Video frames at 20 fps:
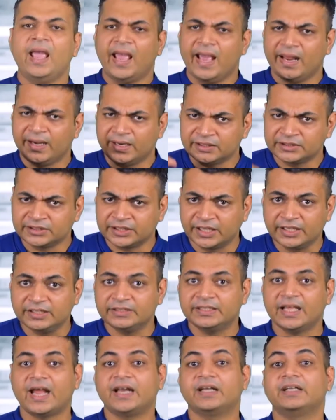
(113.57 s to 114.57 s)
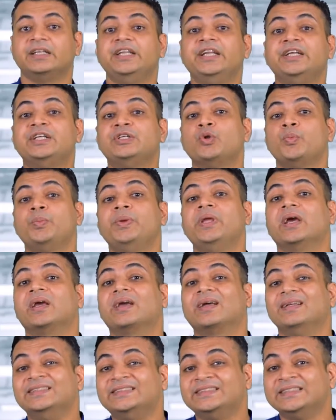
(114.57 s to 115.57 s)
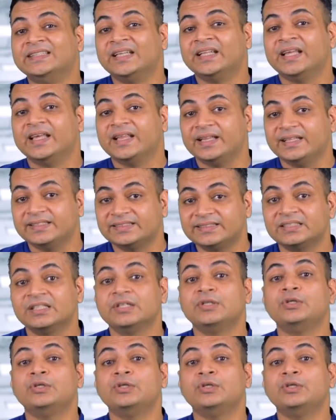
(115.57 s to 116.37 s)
Another thing that need to be considered here is